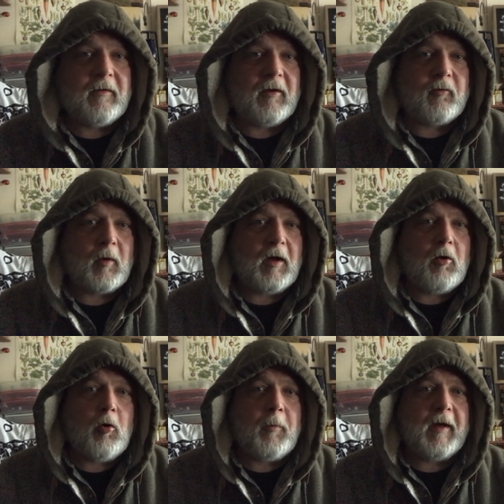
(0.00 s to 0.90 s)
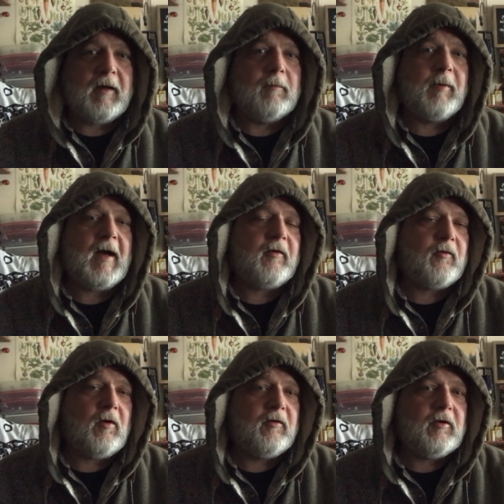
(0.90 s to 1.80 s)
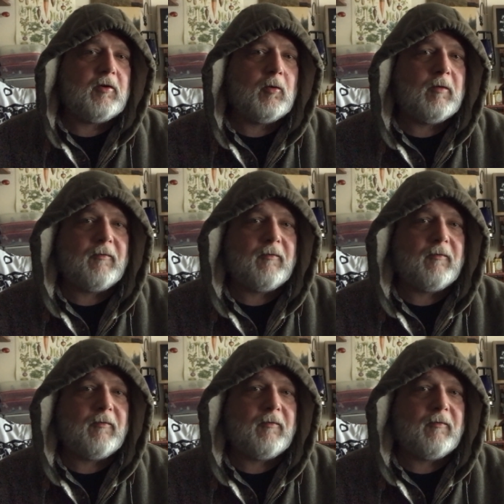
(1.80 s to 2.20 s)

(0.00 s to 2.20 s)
There's what I hope I can pass on to you.